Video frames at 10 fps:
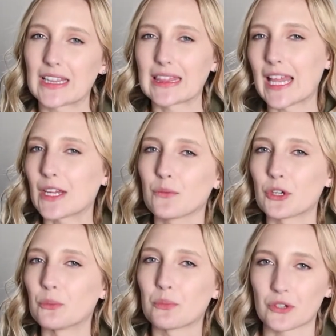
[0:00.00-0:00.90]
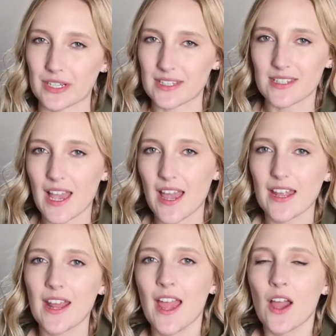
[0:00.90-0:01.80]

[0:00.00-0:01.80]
Lightroom preset.